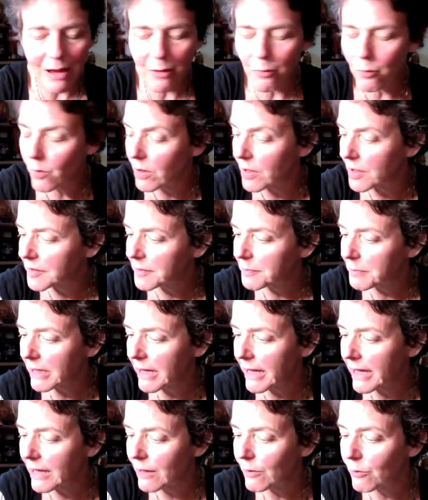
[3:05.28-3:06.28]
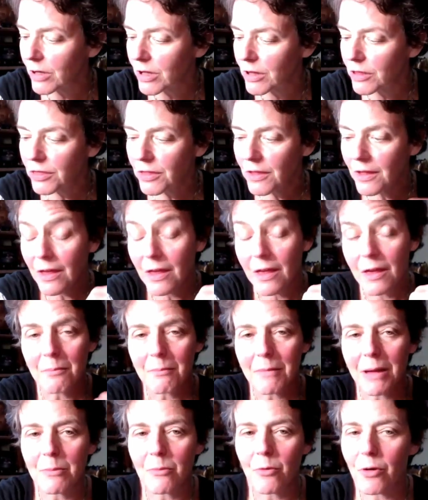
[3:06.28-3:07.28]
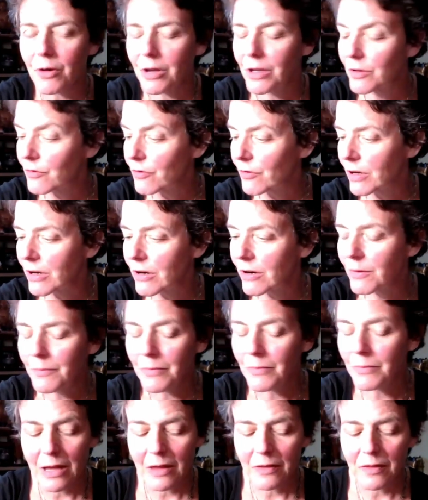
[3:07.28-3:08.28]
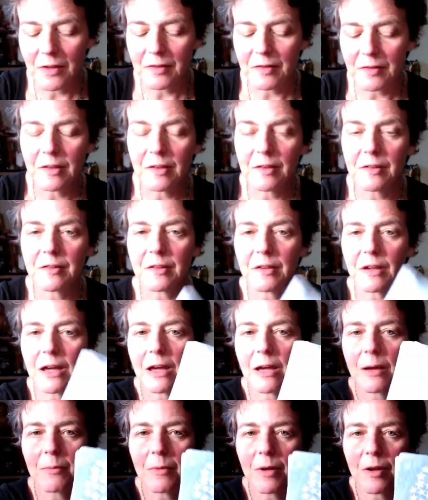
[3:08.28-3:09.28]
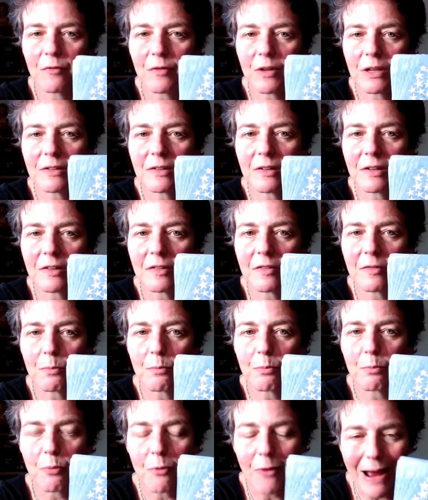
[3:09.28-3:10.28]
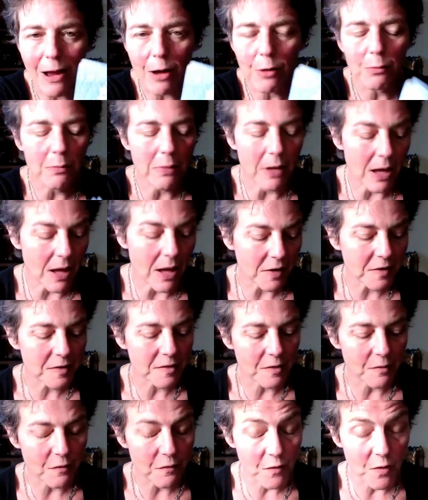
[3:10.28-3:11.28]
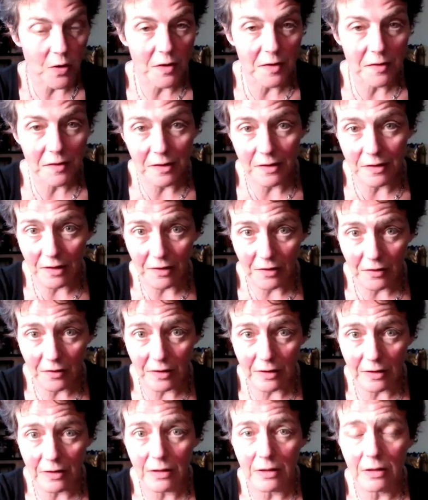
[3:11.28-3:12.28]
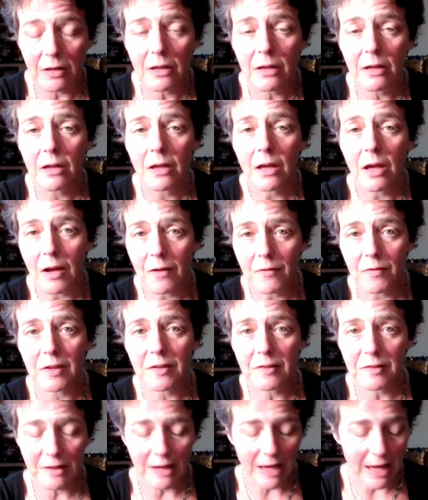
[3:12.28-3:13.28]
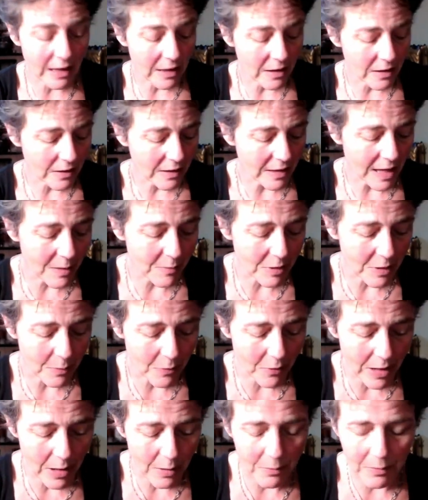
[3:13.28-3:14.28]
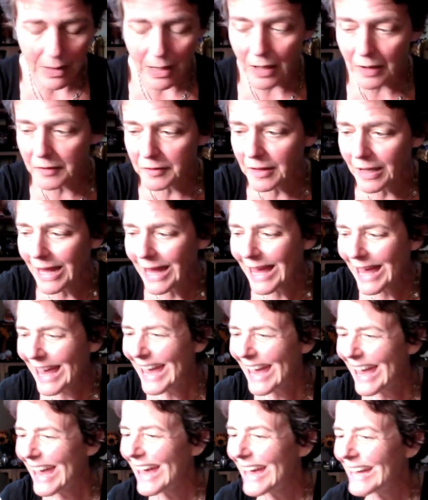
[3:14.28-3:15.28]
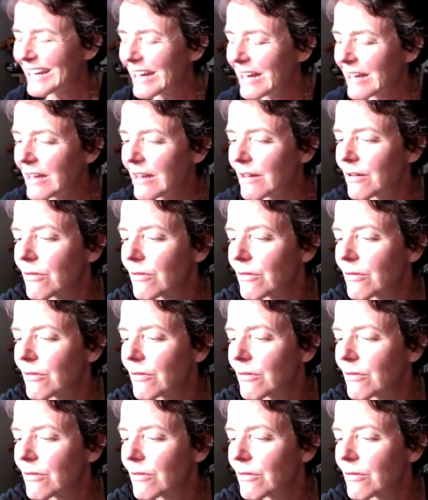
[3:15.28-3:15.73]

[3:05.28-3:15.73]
was playing with my Morgan Greer. This is a vintage brown box, first edition of this deck, came in a brown box. And I